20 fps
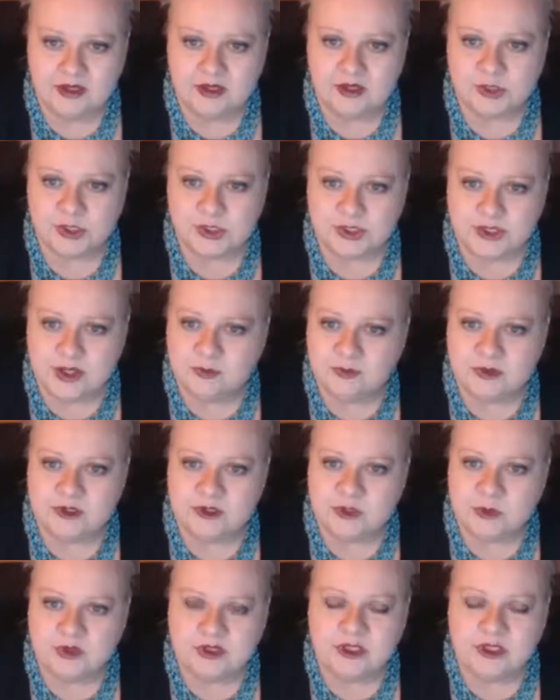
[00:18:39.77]
schlep
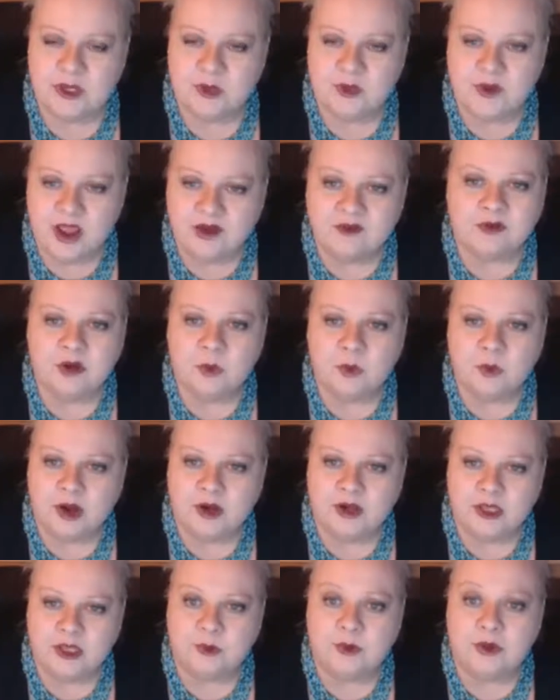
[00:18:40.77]
those with you everywhere
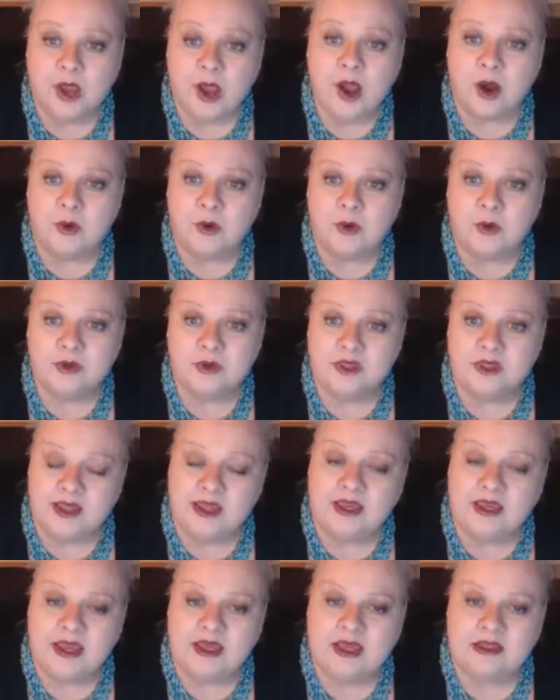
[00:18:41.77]
you go,
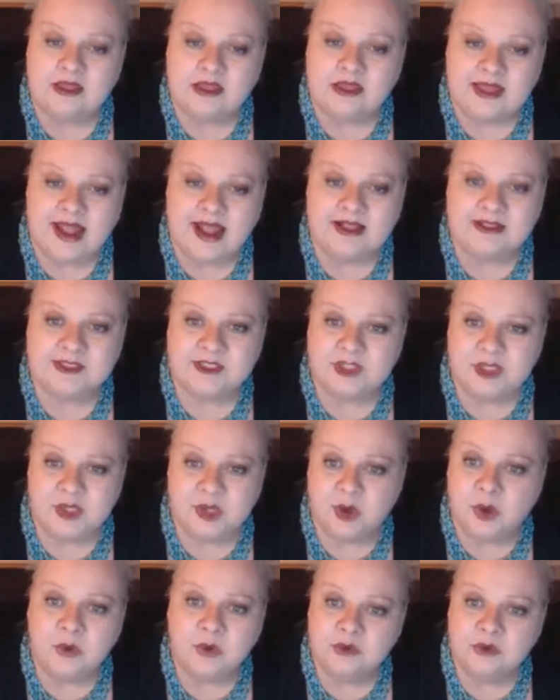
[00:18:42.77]
thinking that that's
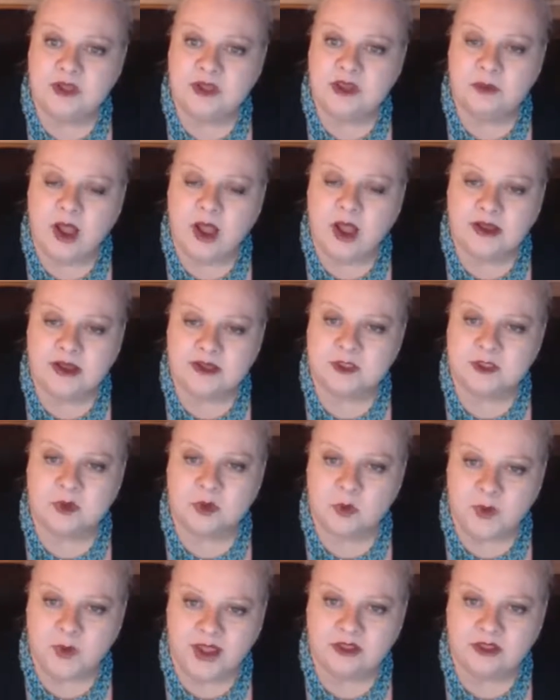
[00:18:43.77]
the only
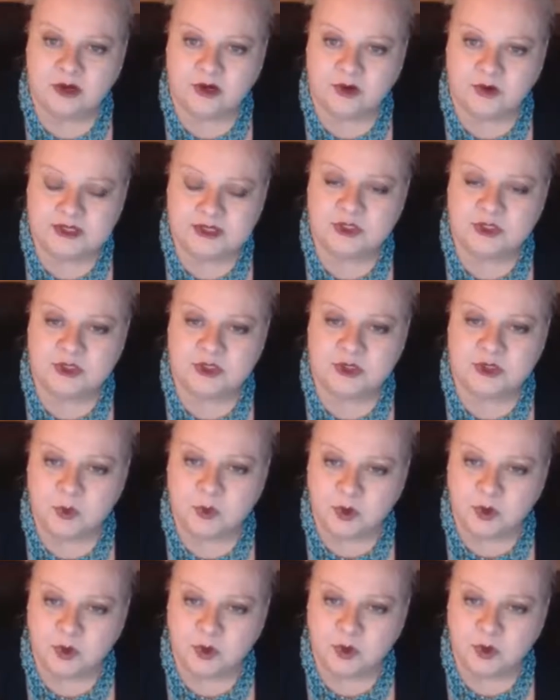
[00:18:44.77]
possible way there is to
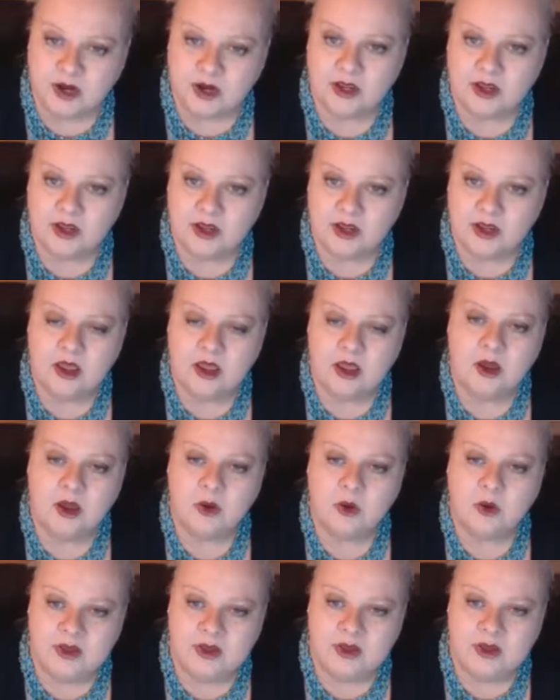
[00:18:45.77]
work
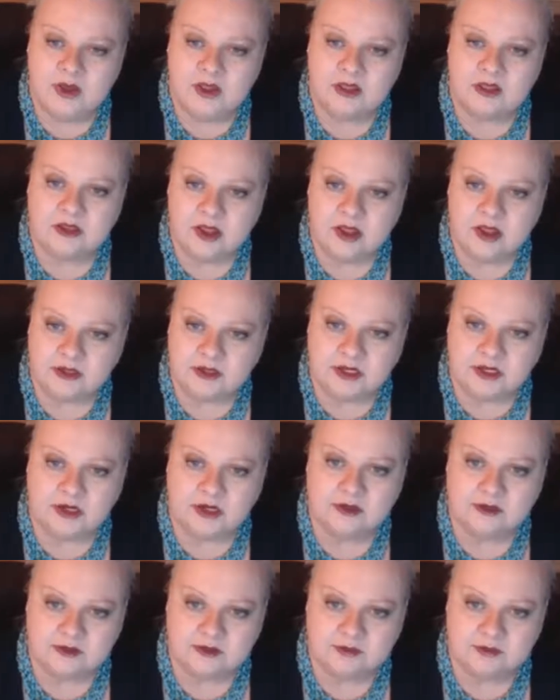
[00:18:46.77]
with
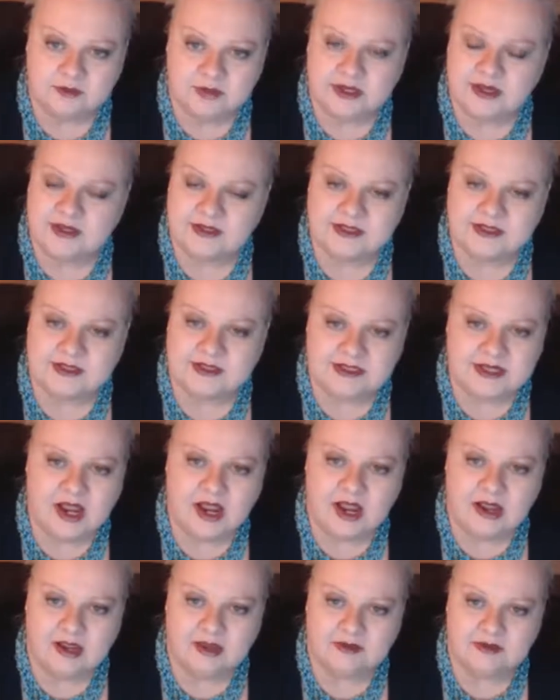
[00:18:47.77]
color, because it's
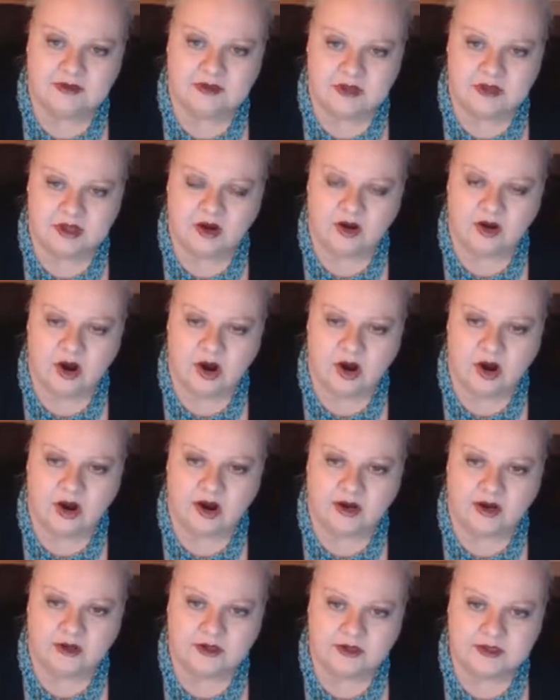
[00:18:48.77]
not. There
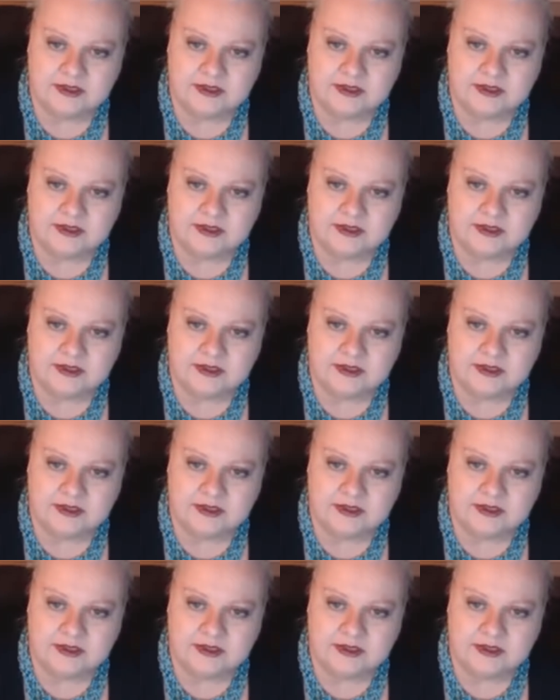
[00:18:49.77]
are